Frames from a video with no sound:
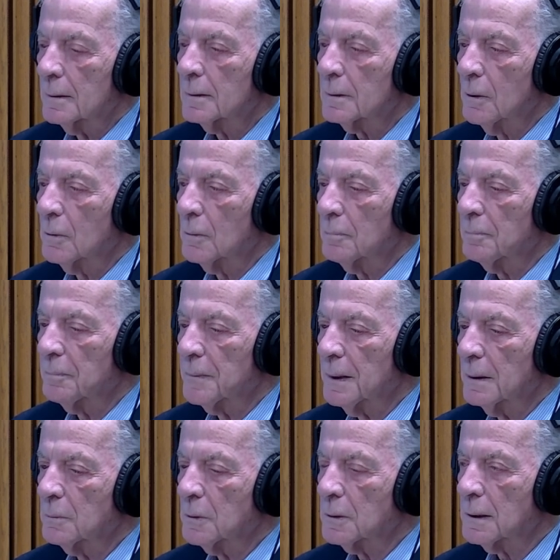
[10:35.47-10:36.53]
So
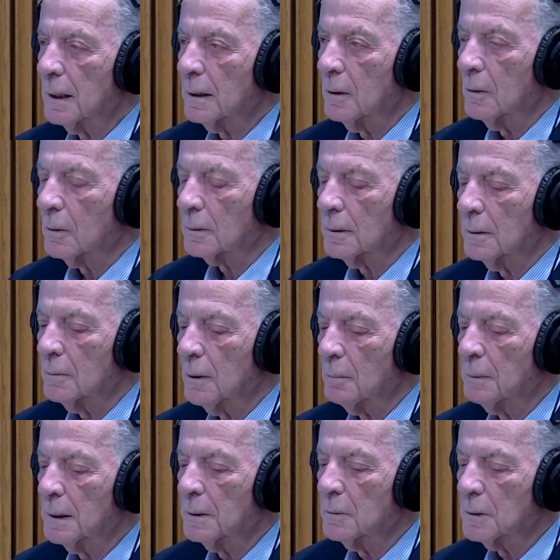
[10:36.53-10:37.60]
it was deadlocked.
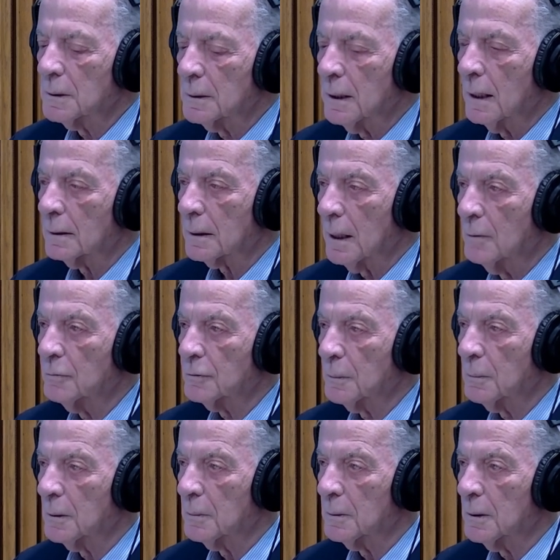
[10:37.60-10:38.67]
Rabin was not
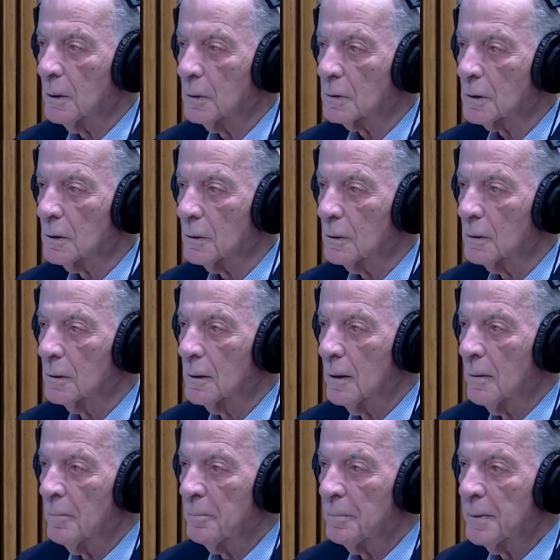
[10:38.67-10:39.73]
comfortable with Oslo,
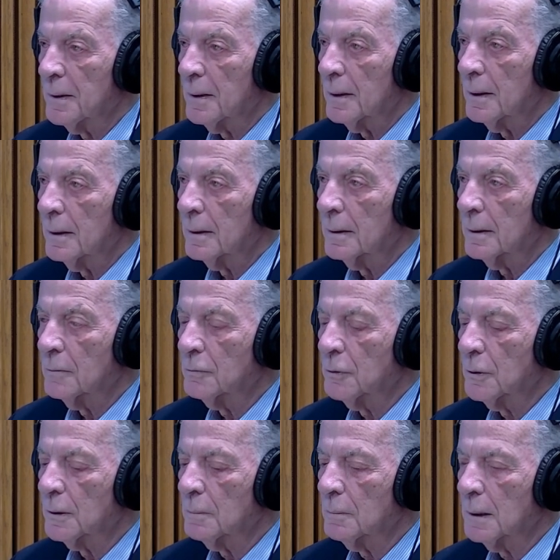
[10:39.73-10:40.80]
and
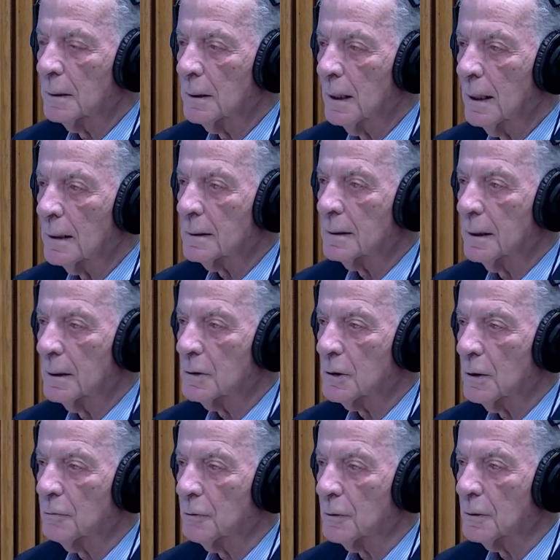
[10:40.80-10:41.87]
therefore he made a last ditch
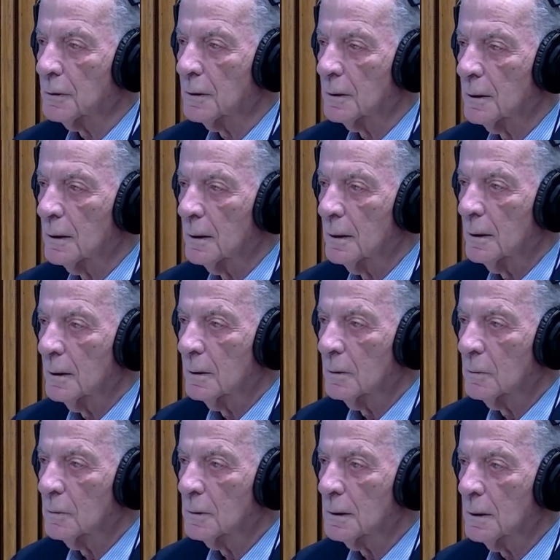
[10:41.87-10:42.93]
effort
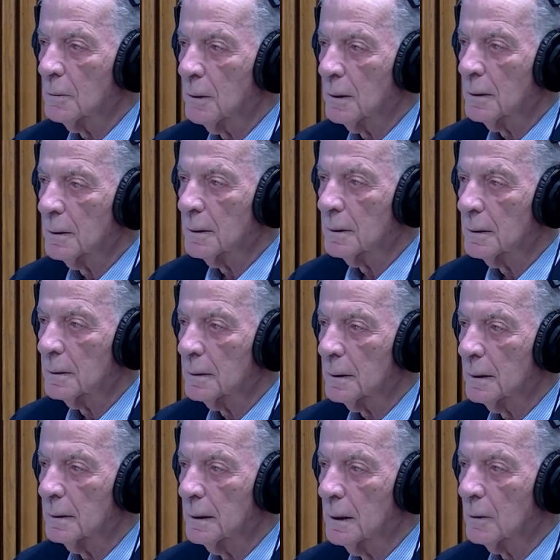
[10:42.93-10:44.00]
to see whether
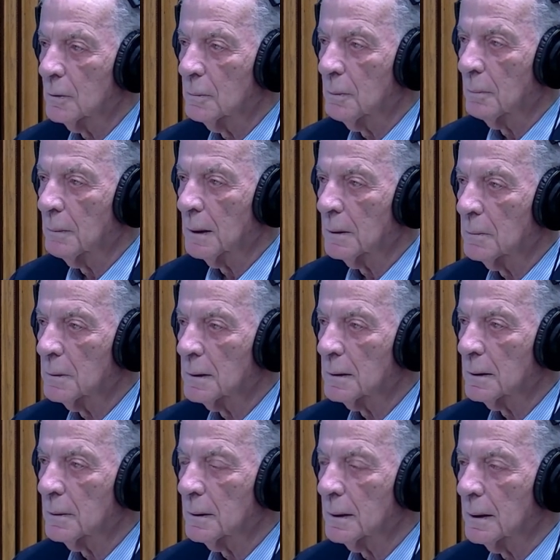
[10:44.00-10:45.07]
a deal could be made with
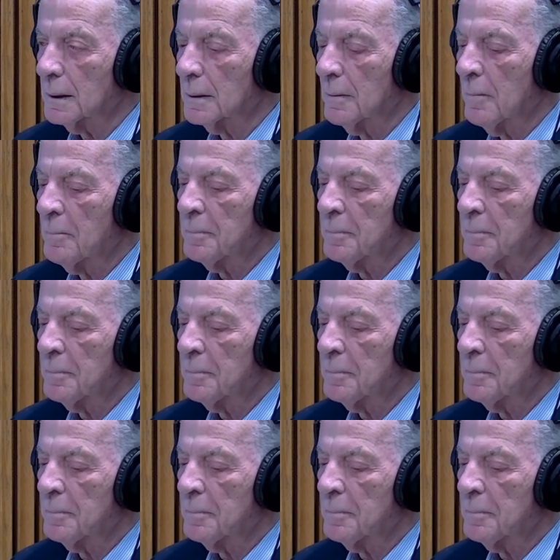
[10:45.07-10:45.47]
Syria.